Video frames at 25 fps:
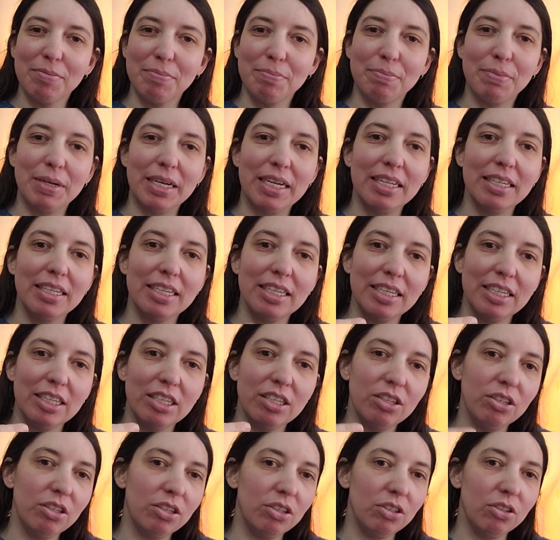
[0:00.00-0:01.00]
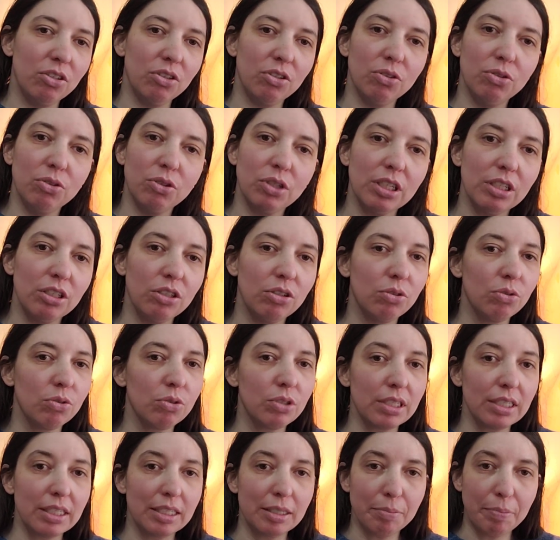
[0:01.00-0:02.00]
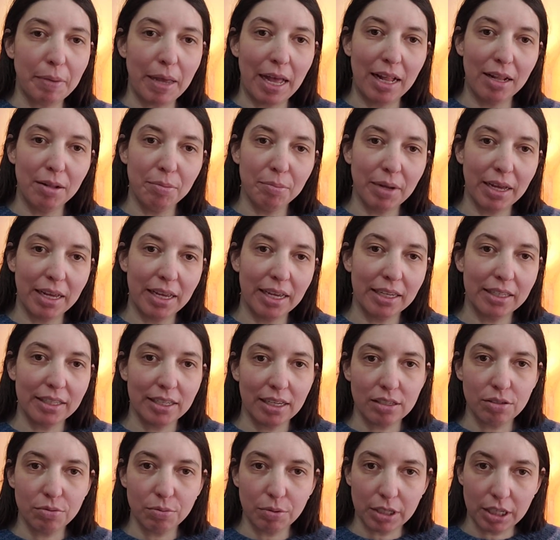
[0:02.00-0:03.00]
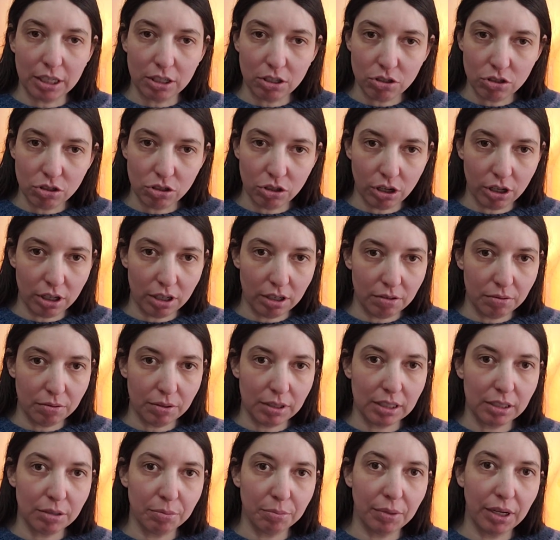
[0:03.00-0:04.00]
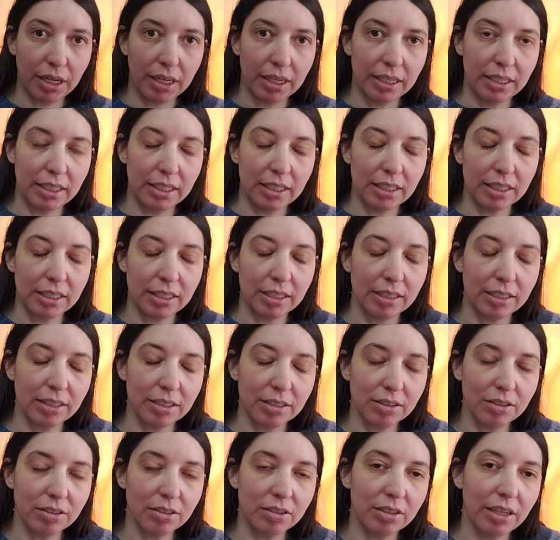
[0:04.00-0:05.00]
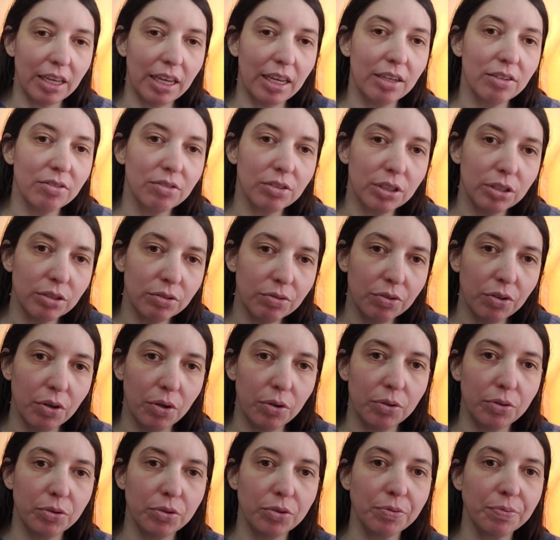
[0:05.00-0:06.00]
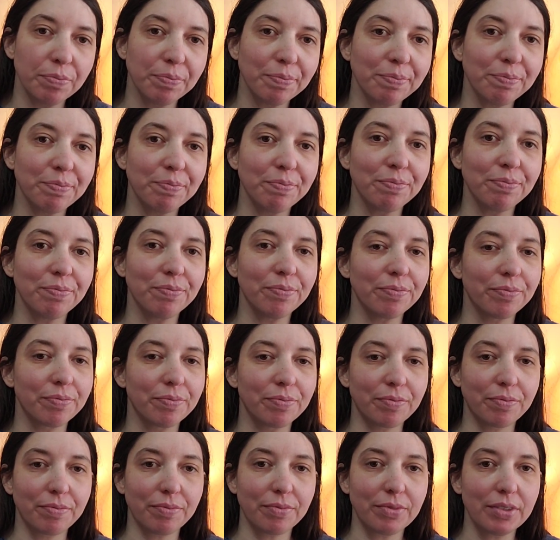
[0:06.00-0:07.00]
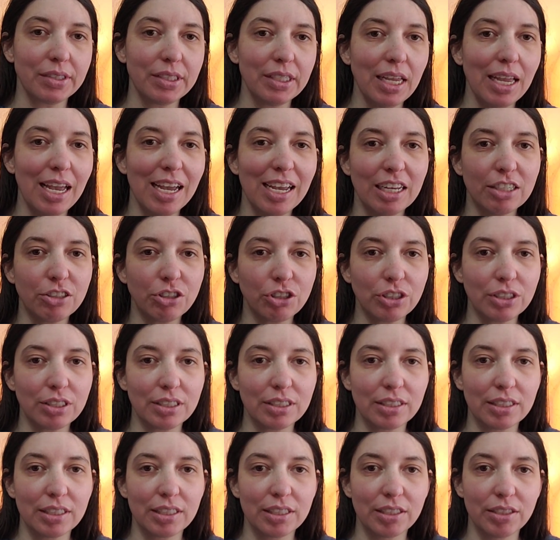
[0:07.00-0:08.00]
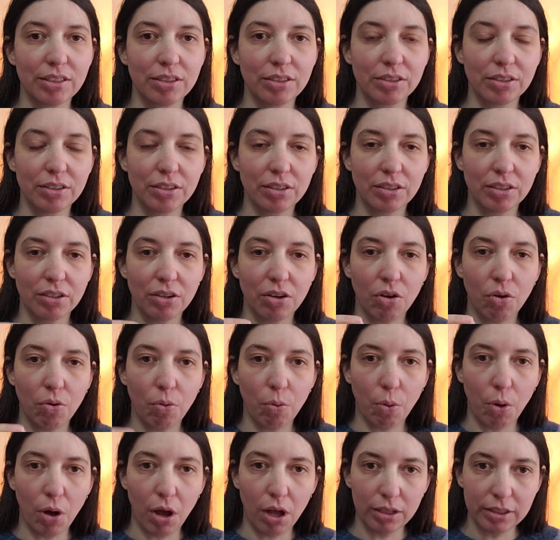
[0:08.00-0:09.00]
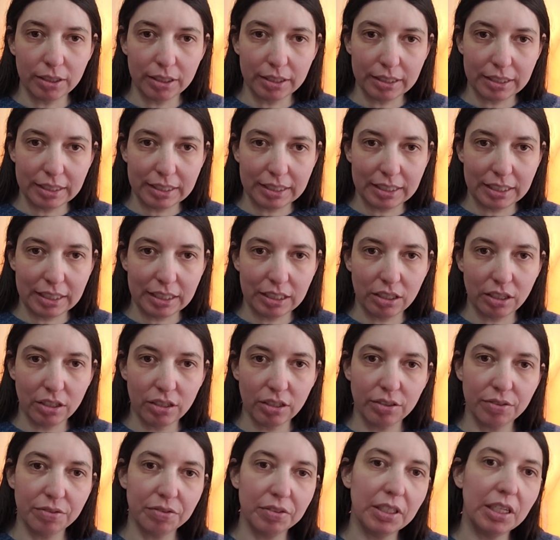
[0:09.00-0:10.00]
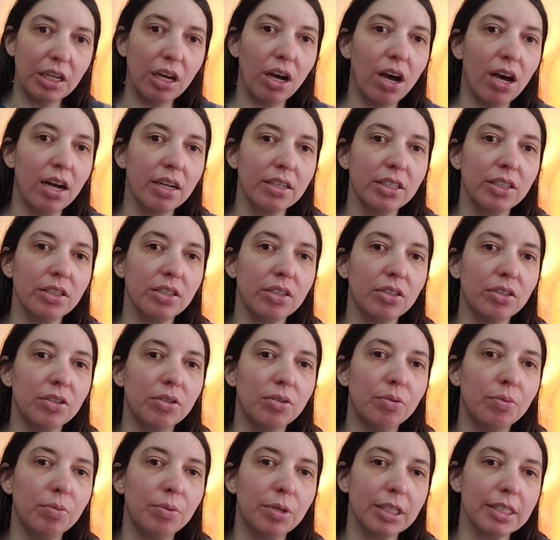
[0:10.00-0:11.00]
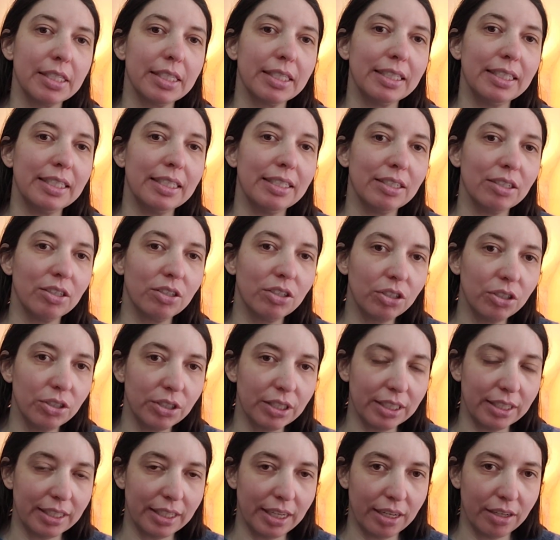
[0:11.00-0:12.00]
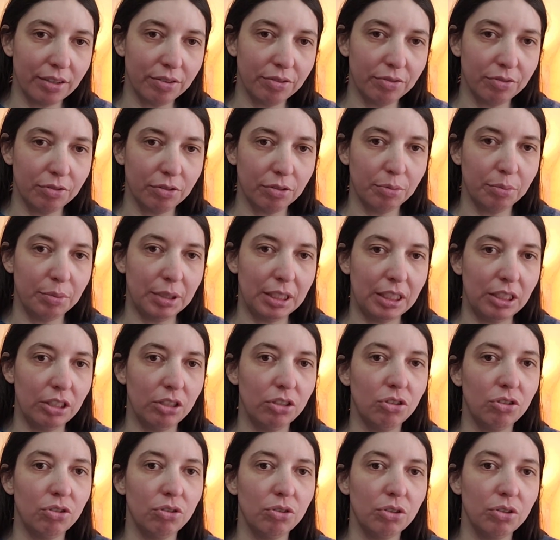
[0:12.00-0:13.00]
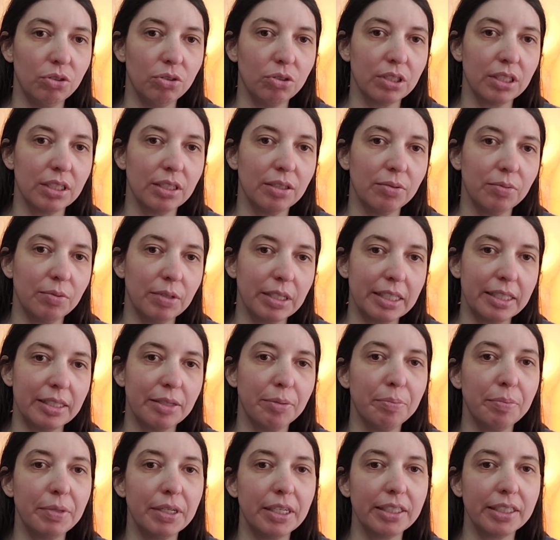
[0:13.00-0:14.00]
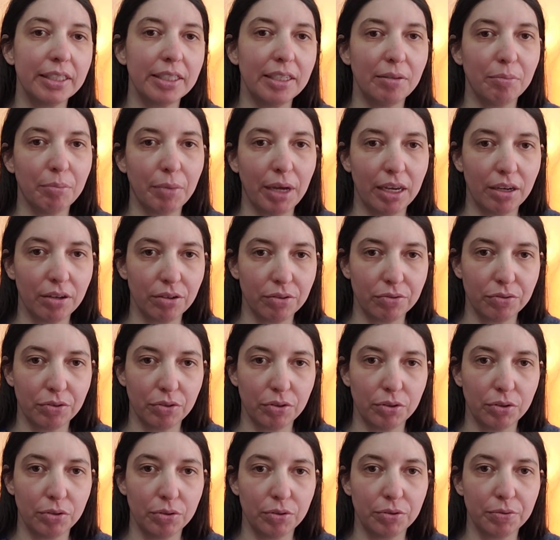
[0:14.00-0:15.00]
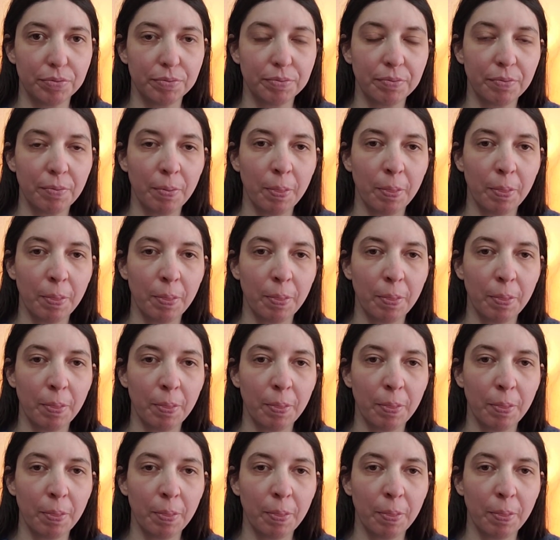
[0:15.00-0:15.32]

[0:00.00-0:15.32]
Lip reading: But you can use a lapel mic. That's what I started with my Android phone. It's just the quality of the audio wasn't good enough for me to use it with the built-in microphone